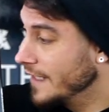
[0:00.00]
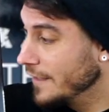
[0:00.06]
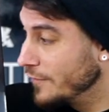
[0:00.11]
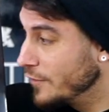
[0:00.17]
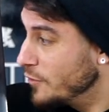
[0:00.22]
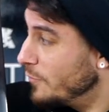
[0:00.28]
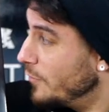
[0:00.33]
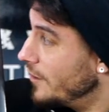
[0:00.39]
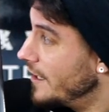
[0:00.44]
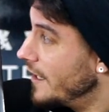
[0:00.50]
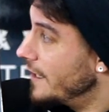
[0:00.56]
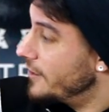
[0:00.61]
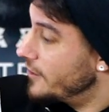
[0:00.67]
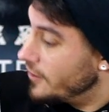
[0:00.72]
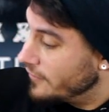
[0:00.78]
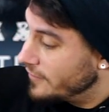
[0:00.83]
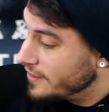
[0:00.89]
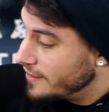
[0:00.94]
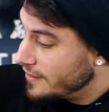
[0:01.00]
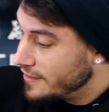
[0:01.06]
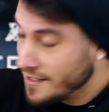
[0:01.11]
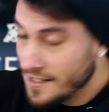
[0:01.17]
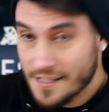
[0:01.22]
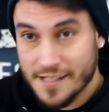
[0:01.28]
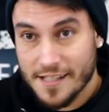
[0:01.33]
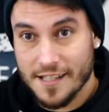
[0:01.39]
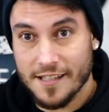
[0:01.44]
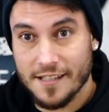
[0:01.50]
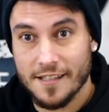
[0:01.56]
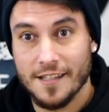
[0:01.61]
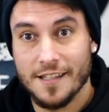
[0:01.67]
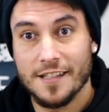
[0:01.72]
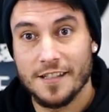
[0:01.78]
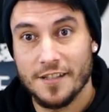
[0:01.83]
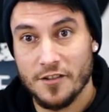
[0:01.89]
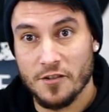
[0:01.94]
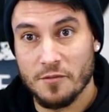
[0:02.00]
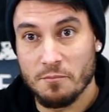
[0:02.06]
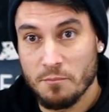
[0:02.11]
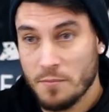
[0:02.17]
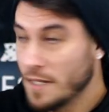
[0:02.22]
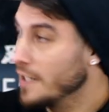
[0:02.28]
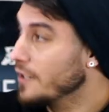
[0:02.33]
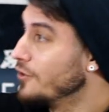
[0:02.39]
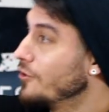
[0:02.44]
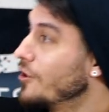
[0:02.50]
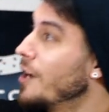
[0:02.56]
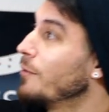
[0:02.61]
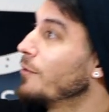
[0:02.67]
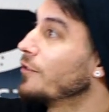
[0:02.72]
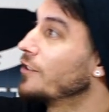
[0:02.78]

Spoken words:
If you put anchovies on this thing, you're in big trouble,